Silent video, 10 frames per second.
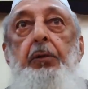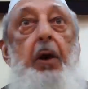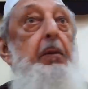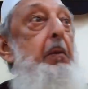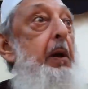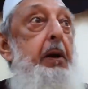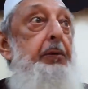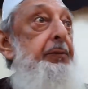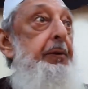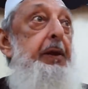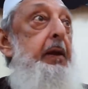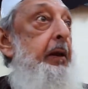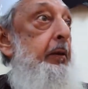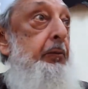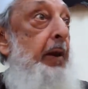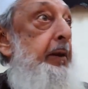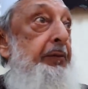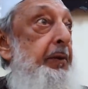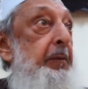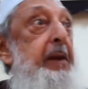So Abu Bakr Siddiq is ready
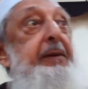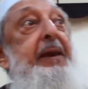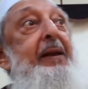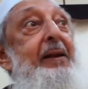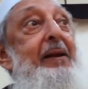for the bet.